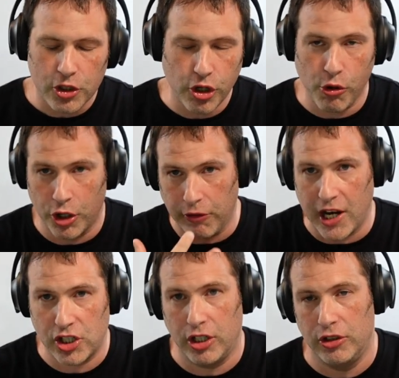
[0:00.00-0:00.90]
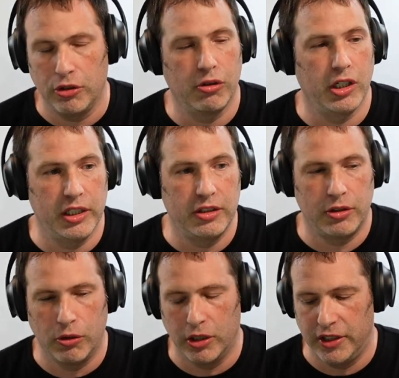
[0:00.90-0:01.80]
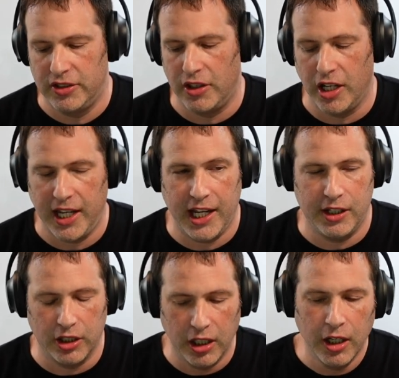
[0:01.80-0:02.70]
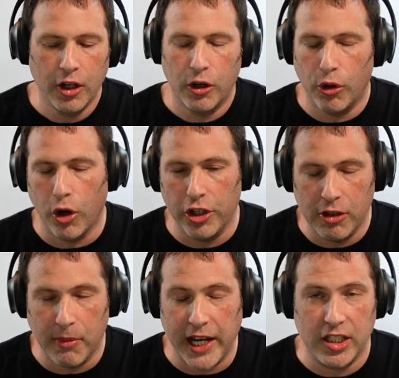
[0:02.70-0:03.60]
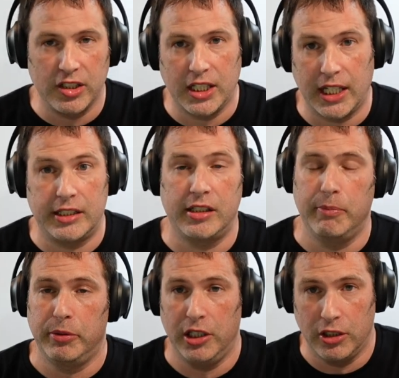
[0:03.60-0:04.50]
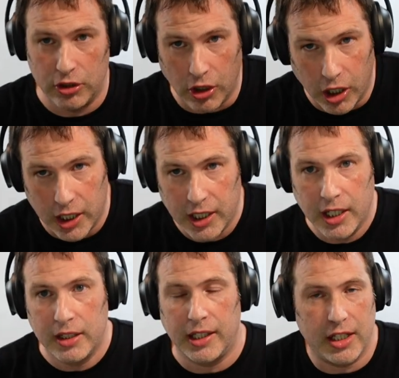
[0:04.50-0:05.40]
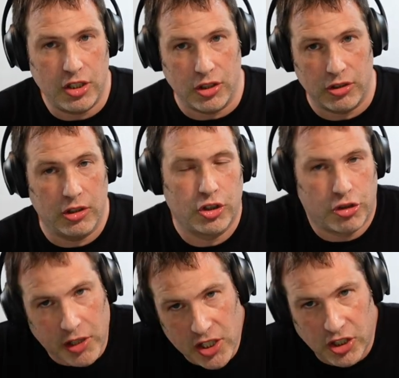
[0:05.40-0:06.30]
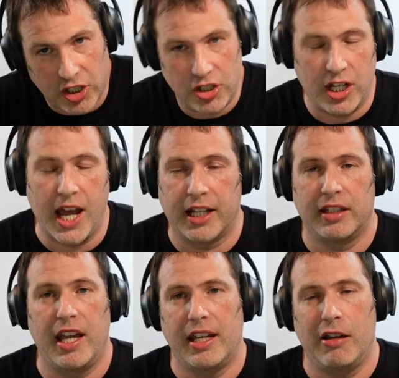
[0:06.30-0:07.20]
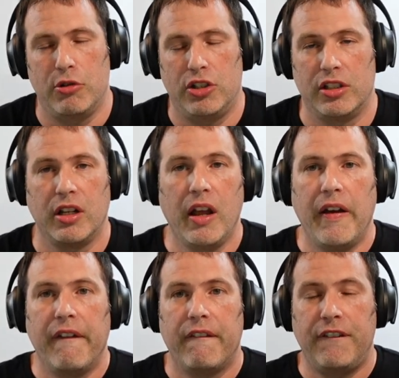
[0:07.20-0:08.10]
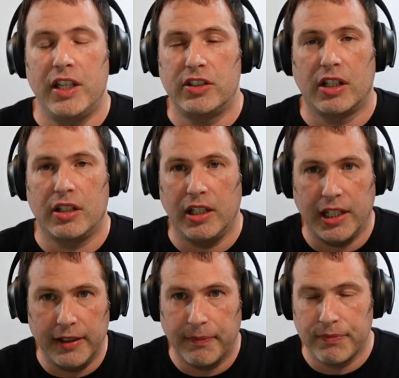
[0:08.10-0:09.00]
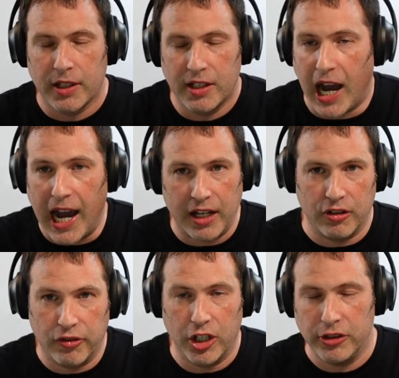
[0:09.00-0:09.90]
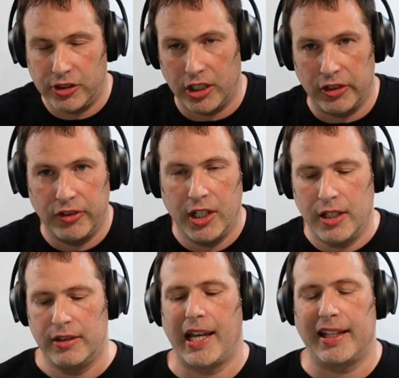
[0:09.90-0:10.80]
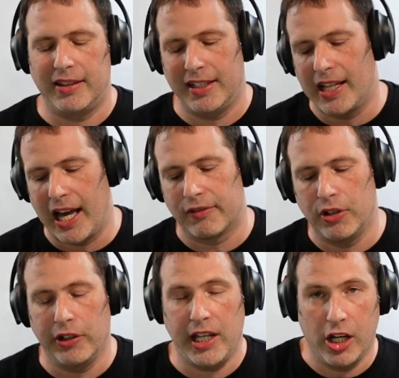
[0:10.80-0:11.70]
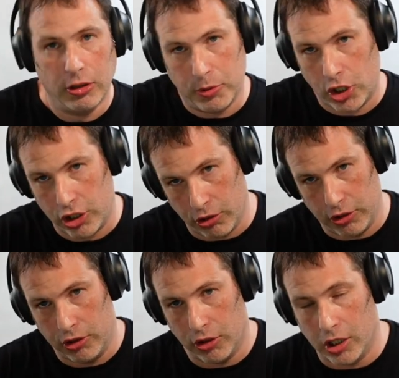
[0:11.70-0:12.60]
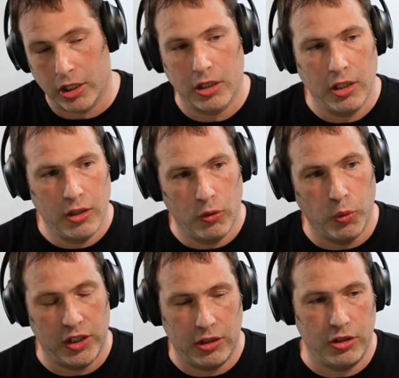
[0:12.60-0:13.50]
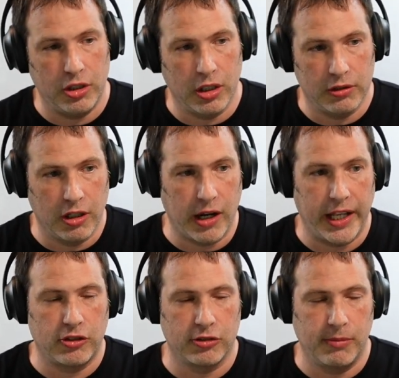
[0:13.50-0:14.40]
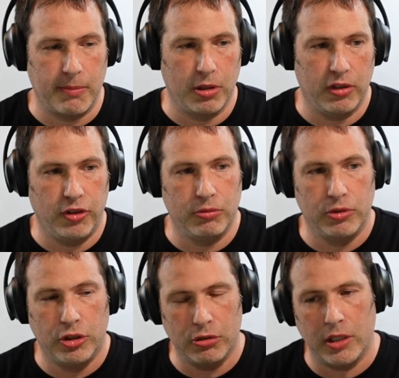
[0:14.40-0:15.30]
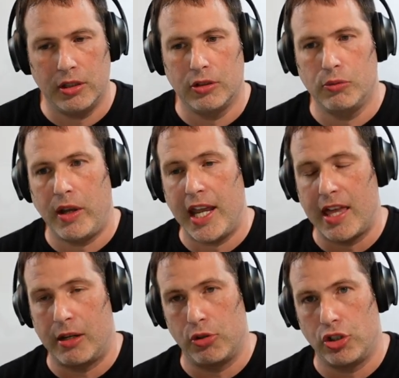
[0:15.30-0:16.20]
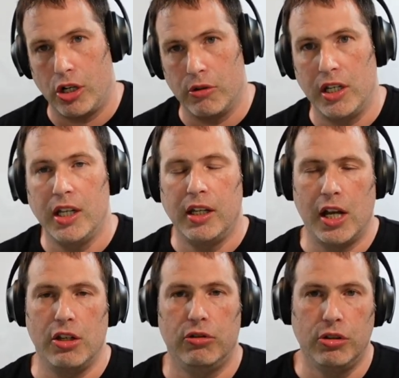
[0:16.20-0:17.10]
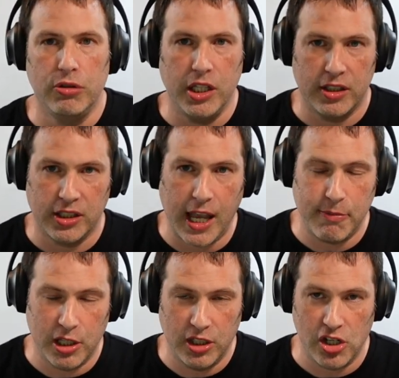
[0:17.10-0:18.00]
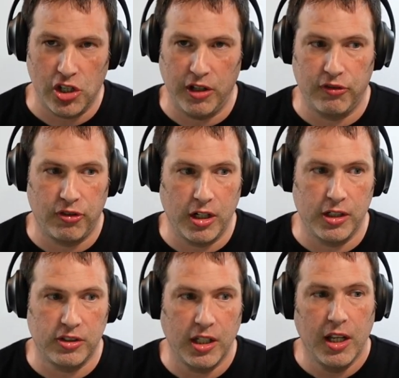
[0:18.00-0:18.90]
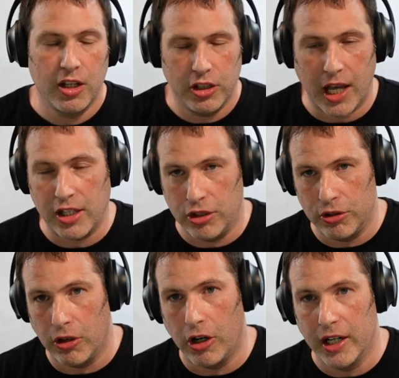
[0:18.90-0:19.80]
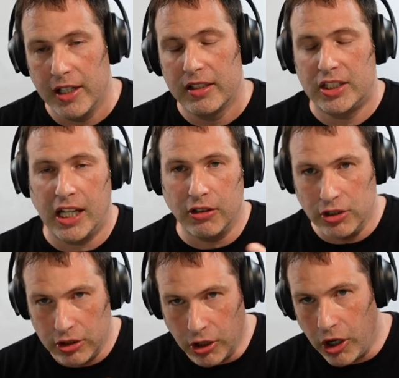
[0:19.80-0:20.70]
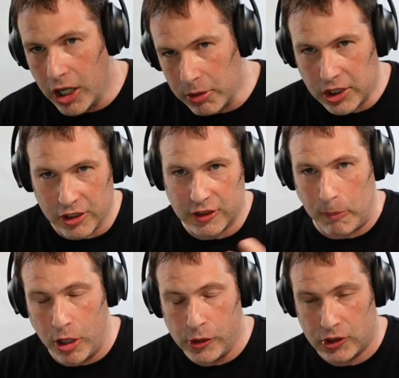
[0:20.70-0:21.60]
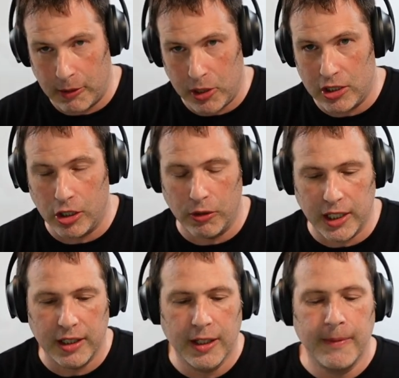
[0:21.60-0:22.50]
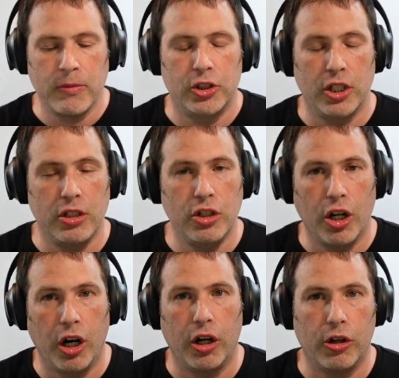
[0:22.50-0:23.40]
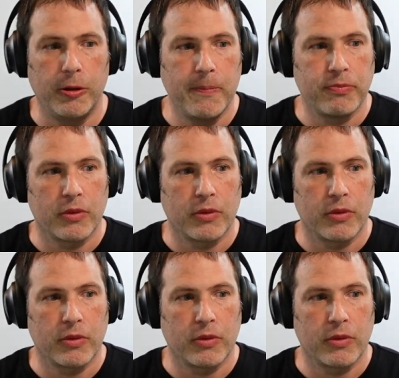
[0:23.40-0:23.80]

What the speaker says: show aggression towards the handler. Or you might just get simply a dog that just cringes and act like it was just physically gotten aversive, that did not really help show the dog what to do. All right. So remember, if you do it the way that I'm showing and you do the escape conditioning first and you are telling the dog what they're supposed to be doing, the no